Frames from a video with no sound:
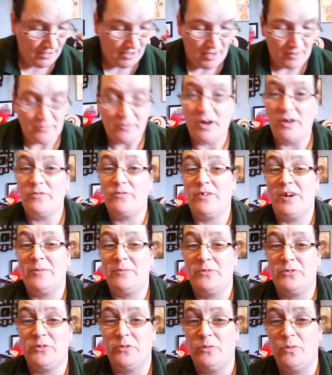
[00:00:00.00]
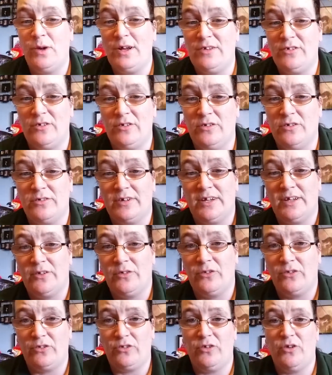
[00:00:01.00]
rambled on way too long
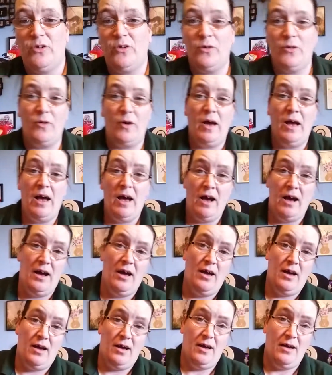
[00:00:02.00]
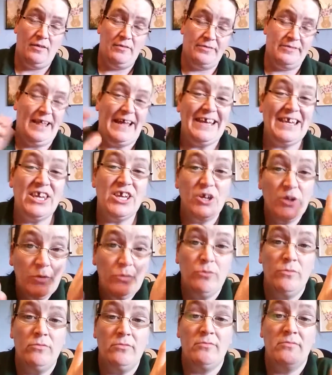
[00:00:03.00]
now, so thank
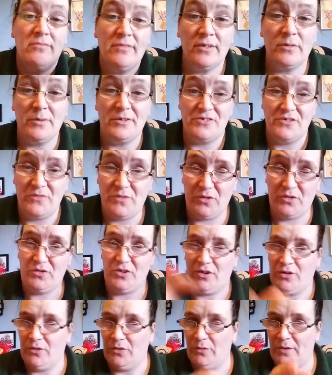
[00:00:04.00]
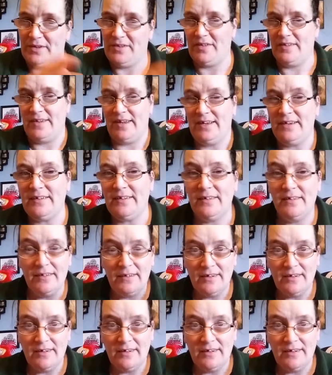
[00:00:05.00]
you, especially if you stuck all the way to the end.